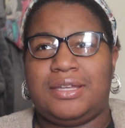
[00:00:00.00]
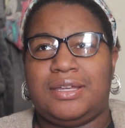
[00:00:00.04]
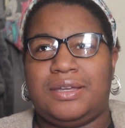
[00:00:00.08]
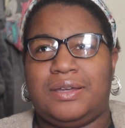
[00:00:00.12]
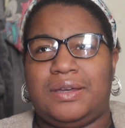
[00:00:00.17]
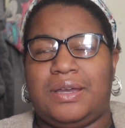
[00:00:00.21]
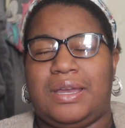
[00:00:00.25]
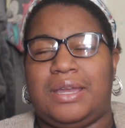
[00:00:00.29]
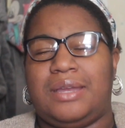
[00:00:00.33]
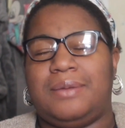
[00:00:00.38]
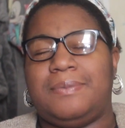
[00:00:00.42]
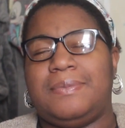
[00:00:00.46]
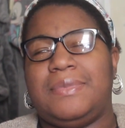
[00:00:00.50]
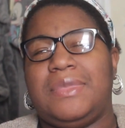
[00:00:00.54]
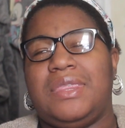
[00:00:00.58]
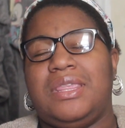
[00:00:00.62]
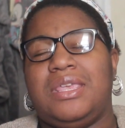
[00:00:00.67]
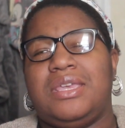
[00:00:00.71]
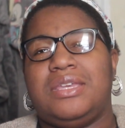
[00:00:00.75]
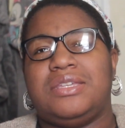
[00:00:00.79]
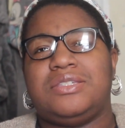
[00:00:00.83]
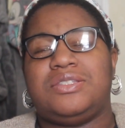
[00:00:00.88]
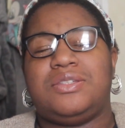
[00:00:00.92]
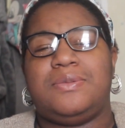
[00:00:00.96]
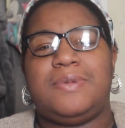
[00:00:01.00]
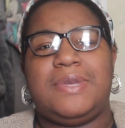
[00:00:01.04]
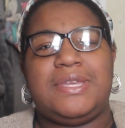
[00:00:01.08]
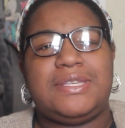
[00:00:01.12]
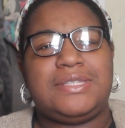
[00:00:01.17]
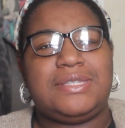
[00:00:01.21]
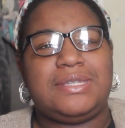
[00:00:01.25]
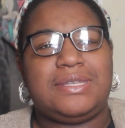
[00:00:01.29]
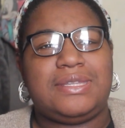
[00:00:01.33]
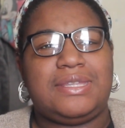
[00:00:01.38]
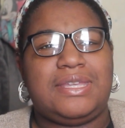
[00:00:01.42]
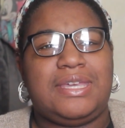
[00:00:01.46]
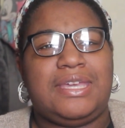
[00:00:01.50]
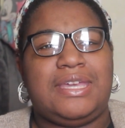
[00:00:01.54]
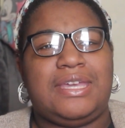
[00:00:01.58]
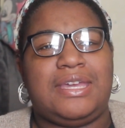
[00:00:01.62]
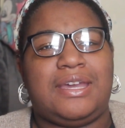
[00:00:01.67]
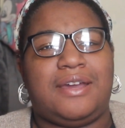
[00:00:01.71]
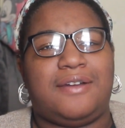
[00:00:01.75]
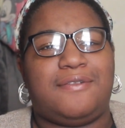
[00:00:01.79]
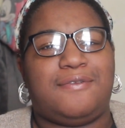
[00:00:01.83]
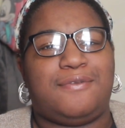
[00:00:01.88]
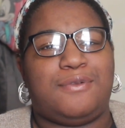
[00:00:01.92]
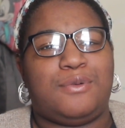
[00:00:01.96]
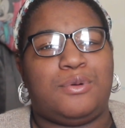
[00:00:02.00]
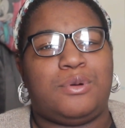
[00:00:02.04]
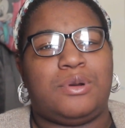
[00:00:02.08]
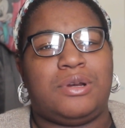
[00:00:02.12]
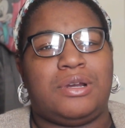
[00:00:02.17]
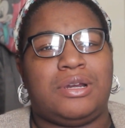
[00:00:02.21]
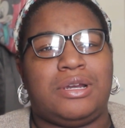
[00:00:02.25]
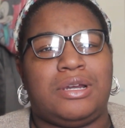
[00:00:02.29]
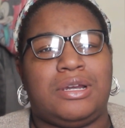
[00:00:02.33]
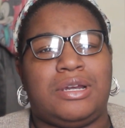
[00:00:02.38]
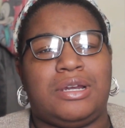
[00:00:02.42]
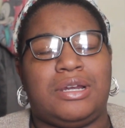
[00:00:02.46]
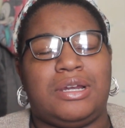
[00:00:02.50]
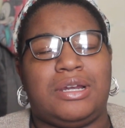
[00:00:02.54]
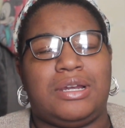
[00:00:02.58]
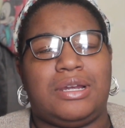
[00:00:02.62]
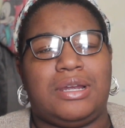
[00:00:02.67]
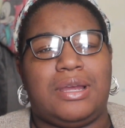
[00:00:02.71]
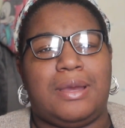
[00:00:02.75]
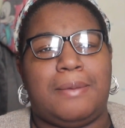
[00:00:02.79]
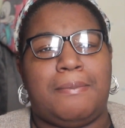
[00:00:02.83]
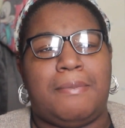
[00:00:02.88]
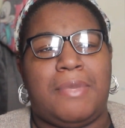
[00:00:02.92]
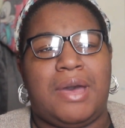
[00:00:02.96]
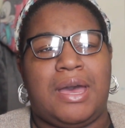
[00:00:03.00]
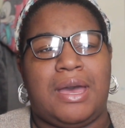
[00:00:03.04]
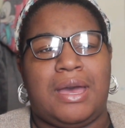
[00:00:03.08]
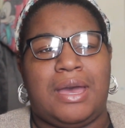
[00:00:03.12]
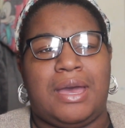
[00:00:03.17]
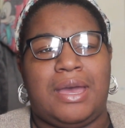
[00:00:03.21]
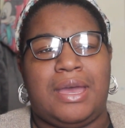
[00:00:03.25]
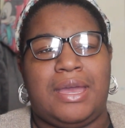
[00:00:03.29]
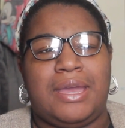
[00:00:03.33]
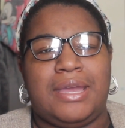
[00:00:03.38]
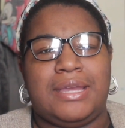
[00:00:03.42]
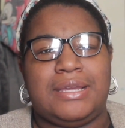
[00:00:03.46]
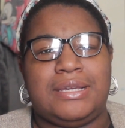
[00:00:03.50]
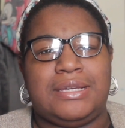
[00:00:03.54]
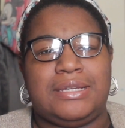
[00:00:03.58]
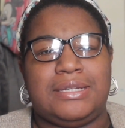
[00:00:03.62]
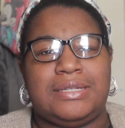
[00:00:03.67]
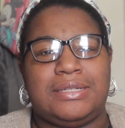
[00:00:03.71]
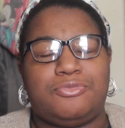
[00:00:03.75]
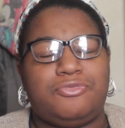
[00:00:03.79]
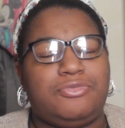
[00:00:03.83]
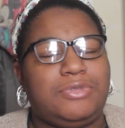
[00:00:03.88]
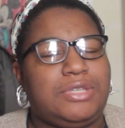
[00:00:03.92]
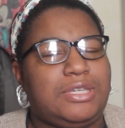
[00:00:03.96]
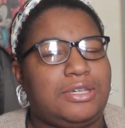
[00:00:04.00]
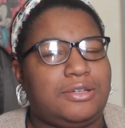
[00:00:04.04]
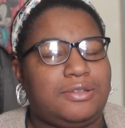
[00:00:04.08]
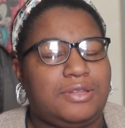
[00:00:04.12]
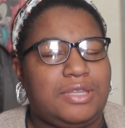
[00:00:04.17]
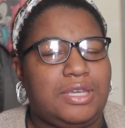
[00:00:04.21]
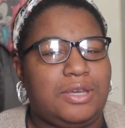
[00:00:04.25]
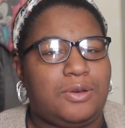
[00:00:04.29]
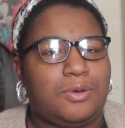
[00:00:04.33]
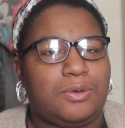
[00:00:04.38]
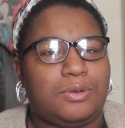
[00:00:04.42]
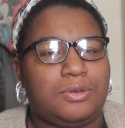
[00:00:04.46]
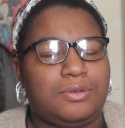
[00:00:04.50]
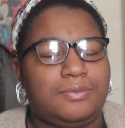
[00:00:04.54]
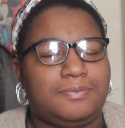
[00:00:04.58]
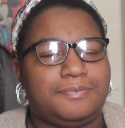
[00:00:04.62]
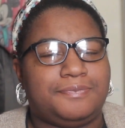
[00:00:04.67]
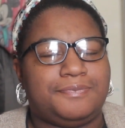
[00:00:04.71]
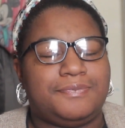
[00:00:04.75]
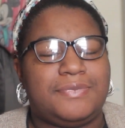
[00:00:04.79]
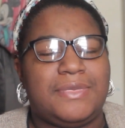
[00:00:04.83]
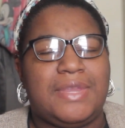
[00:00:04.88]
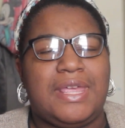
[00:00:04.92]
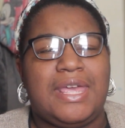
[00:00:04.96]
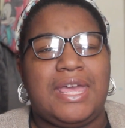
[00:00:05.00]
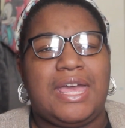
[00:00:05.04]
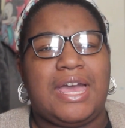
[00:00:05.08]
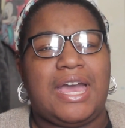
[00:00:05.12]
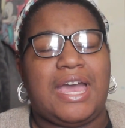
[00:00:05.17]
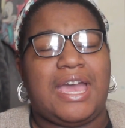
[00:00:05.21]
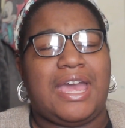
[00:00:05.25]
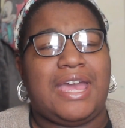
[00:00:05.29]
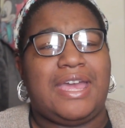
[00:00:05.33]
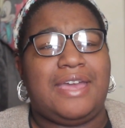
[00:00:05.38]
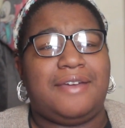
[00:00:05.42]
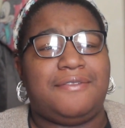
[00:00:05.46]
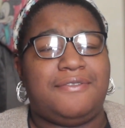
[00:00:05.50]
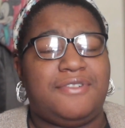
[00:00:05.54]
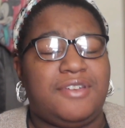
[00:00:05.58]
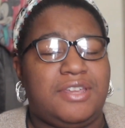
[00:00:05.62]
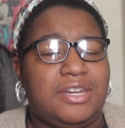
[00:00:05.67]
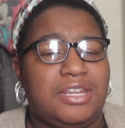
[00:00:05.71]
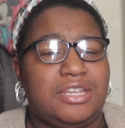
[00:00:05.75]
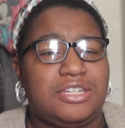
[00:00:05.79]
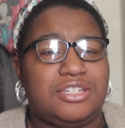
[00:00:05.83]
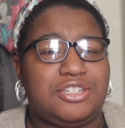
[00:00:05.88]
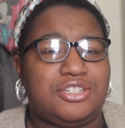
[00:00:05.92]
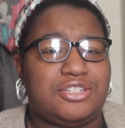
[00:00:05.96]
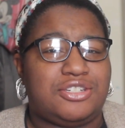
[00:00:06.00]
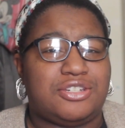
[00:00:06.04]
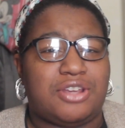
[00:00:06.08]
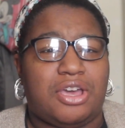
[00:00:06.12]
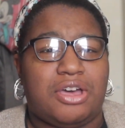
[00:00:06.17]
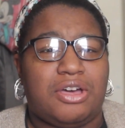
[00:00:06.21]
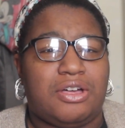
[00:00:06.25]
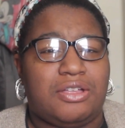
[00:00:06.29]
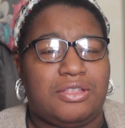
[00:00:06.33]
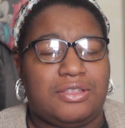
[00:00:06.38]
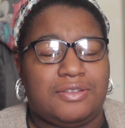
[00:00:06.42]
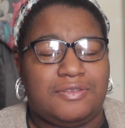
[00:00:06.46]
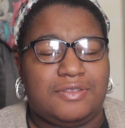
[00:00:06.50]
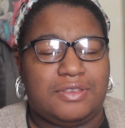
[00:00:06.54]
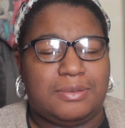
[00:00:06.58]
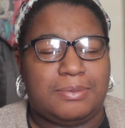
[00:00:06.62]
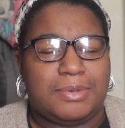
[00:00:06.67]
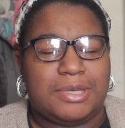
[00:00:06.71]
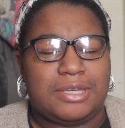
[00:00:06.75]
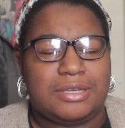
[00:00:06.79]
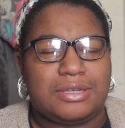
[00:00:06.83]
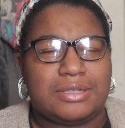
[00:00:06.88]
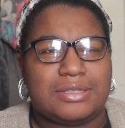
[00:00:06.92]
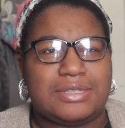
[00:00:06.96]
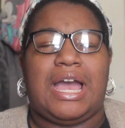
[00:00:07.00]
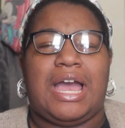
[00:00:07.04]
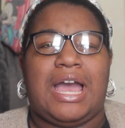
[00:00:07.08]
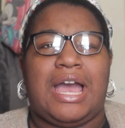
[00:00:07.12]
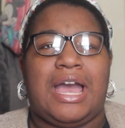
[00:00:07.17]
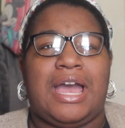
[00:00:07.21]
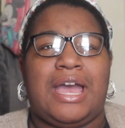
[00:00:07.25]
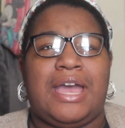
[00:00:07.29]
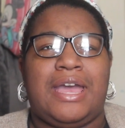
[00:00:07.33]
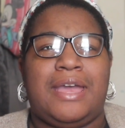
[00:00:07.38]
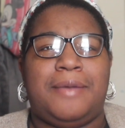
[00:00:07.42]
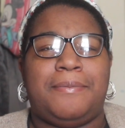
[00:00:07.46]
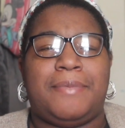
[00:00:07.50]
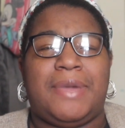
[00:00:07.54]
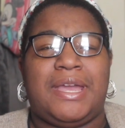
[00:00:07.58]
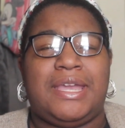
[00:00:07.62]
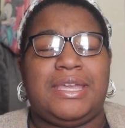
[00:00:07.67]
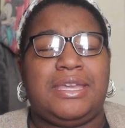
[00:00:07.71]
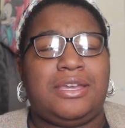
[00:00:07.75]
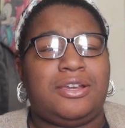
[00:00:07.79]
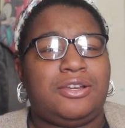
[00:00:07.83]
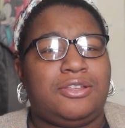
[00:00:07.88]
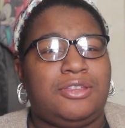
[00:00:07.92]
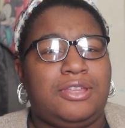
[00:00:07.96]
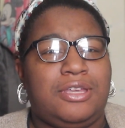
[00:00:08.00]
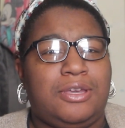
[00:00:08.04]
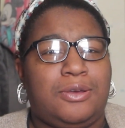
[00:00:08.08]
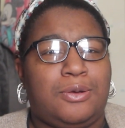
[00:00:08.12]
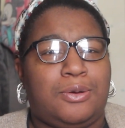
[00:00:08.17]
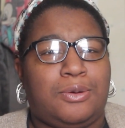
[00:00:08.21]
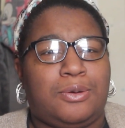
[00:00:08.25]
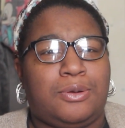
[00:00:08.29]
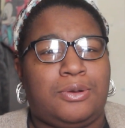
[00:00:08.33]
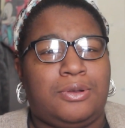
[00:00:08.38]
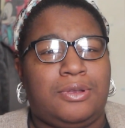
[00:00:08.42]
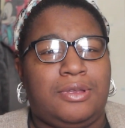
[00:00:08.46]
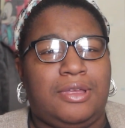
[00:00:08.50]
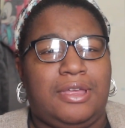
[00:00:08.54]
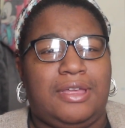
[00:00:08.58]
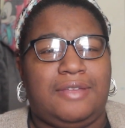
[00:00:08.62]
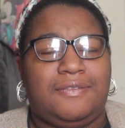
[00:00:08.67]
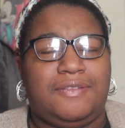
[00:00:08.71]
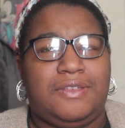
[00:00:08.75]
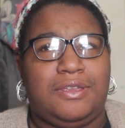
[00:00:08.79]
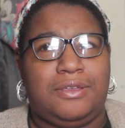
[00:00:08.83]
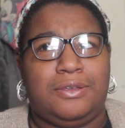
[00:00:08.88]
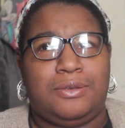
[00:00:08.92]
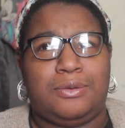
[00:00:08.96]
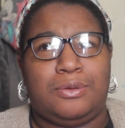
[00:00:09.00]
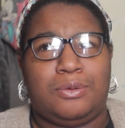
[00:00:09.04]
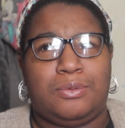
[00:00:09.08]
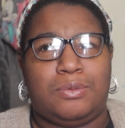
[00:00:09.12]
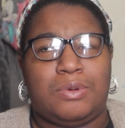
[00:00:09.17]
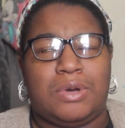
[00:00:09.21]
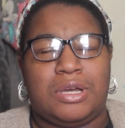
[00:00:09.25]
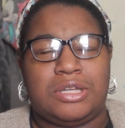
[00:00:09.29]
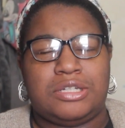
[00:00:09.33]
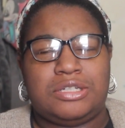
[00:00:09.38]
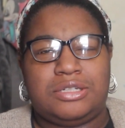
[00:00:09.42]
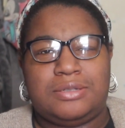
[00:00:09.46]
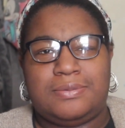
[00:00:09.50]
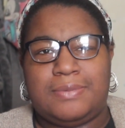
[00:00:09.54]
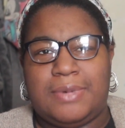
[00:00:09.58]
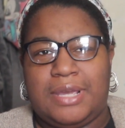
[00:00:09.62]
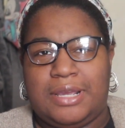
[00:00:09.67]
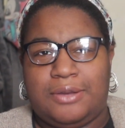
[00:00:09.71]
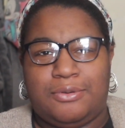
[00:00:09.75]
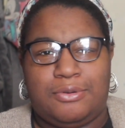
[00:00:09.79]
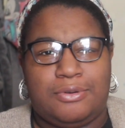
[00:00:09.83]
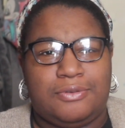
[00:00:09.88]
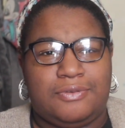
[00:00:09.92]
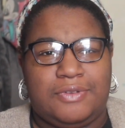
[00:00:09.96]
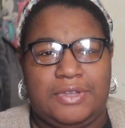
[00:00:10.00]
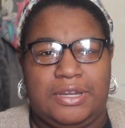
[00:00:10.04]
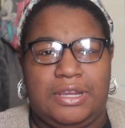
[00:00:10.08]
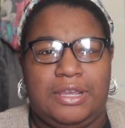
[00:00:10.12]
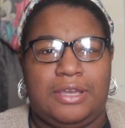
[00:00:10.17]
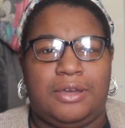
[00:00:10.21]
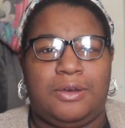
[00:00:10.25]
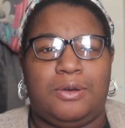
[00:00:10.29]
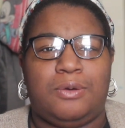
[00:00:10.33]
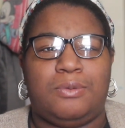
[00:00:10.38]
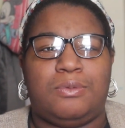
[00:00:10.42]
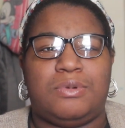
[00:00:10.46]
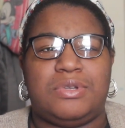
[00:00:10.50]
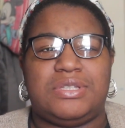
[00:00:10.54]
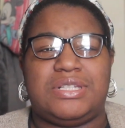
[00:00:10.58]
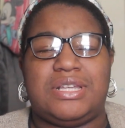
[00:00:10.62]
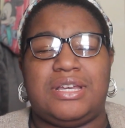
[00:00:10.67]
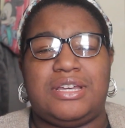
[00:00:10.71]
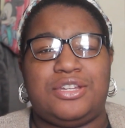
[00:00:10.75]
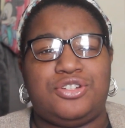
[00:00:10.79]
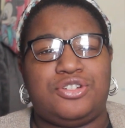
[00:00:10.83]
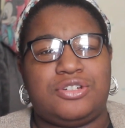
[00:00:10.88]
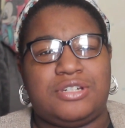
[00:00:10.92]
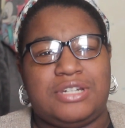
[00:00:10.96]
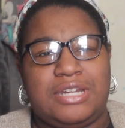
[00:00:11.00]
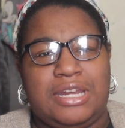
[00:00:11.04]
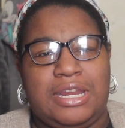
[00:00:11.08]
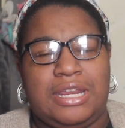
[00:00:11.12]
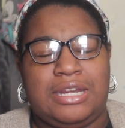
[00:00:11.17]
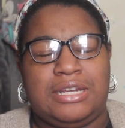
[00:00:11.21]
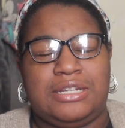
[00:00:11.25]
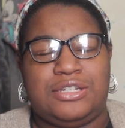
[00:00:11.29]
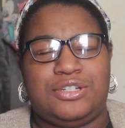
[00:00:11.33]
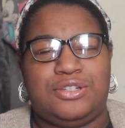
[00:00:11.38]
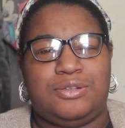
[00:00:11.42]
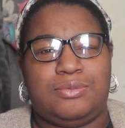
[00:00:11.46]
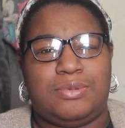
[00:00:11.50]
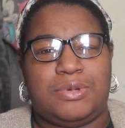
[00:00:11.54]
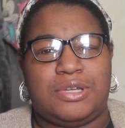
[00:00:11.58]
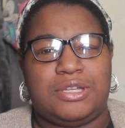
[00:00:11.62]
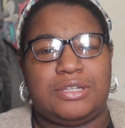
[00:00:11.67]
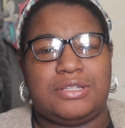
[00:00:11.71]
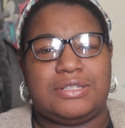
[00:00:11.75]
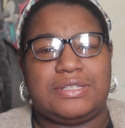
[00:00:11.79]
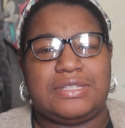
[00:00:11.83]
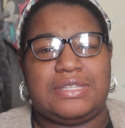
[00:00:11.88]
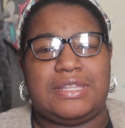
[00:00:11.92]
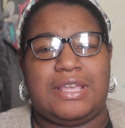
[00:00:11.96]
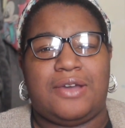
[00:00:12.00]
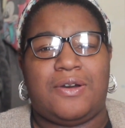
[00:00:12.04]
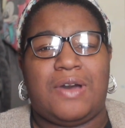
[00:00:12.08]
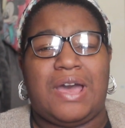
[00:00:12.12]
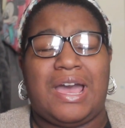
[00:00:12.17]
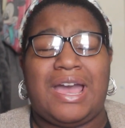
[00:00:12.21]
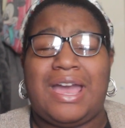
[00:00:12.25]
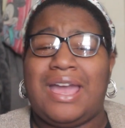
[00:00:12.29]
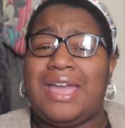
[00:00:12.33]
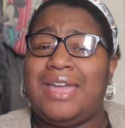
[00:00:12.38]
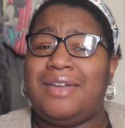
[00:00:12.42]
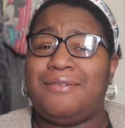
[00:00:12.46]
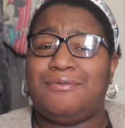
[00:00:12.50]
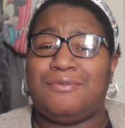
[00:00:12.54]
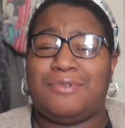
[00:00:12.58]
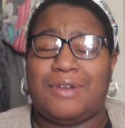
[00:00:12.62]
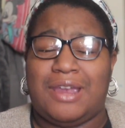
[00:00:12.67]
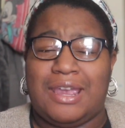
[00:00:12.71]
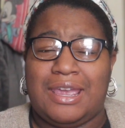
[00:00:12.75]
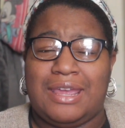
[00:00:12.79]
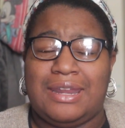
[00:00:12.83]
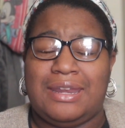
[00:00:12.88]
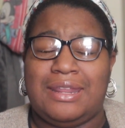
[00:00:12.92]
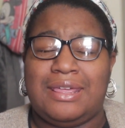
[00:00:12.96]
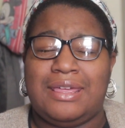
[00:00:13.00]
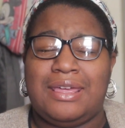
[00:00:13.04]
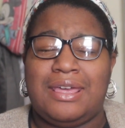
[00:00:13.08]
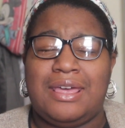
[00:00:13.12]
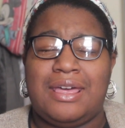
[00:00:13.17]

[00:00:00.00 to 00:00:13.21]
okay, so basically for my yearly goal, I have finished all of the books. My yearly goal, if you watched my goal video, was 182 books. Now I have read